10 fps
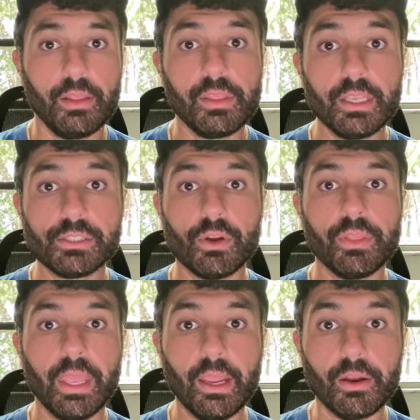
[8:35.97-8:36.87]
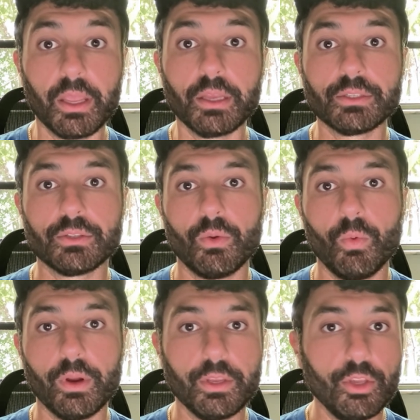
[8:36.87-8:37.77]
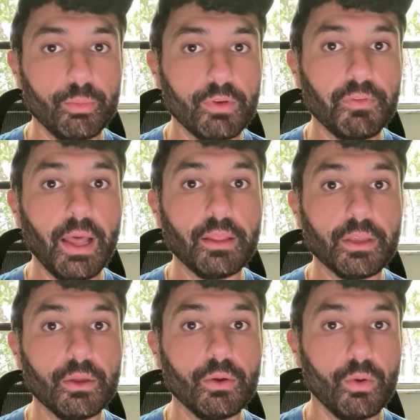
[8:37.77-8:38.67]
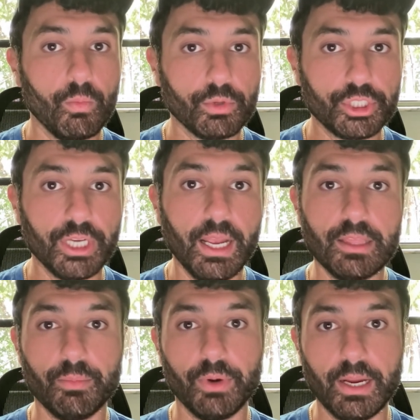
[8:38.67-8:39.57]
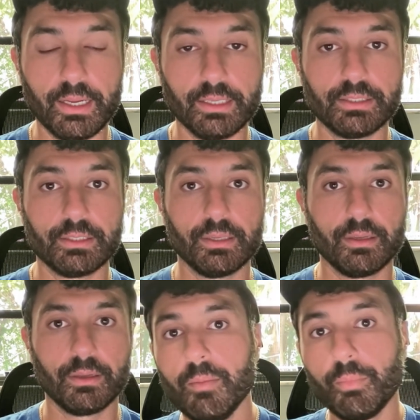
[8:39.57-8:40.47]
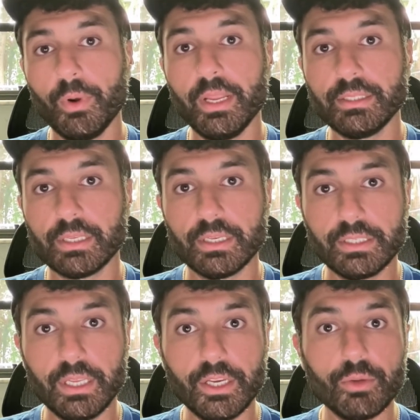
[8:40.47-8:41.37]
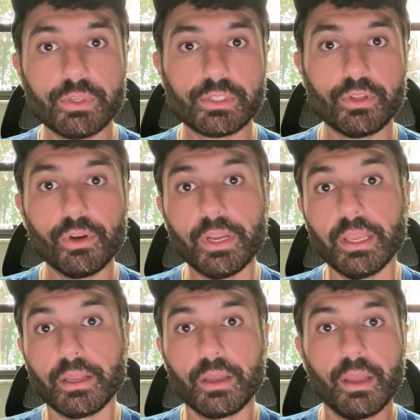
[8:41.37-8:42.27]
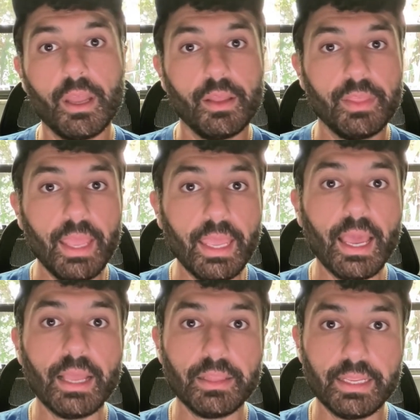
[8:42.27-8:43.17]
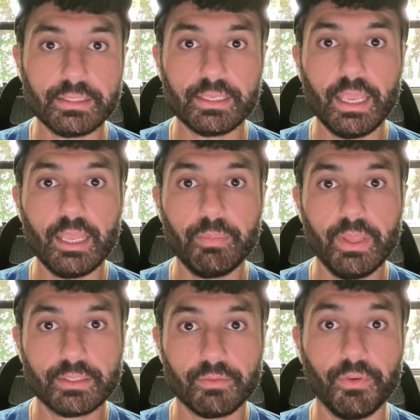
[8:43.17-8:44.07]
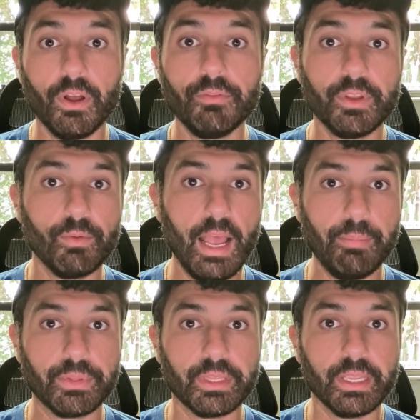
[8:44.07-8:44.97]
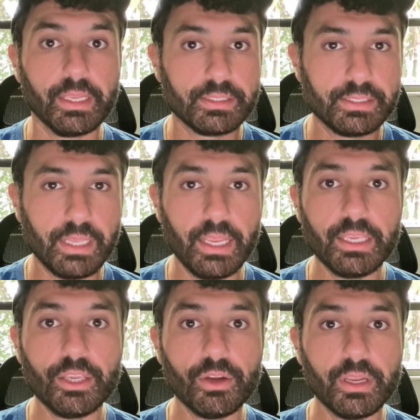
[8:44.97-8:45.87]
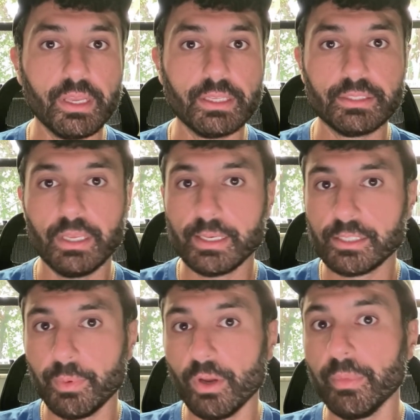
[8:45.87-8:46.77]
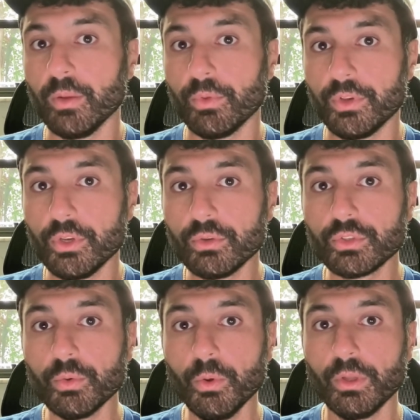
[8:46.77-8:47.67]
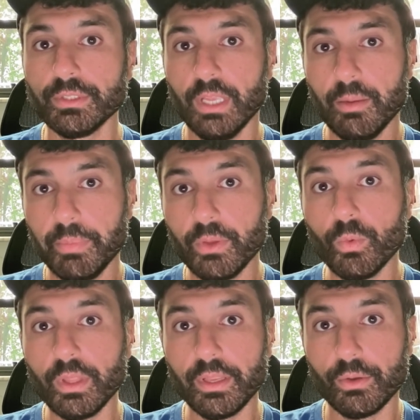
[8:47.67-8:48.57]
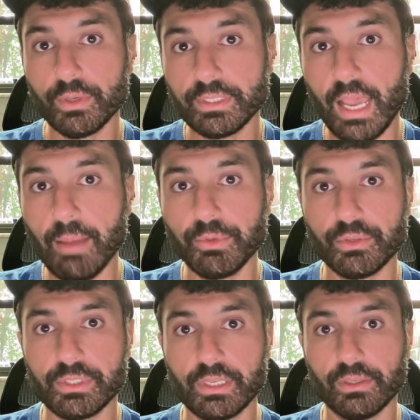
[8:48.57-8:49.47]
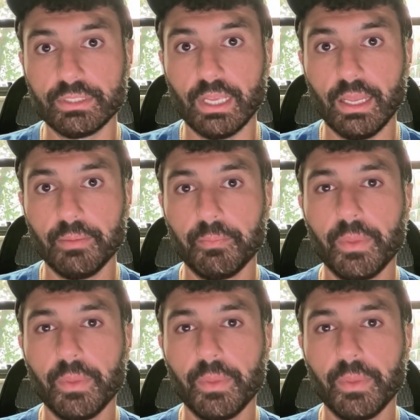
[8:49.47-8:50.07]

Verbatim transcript: These are the areas where human value will shine the brightest. Embrace continuous learning. The A I landscape is evolving rapidly. Stay curious, experiment with new tools, and be willing to adapt your skill set.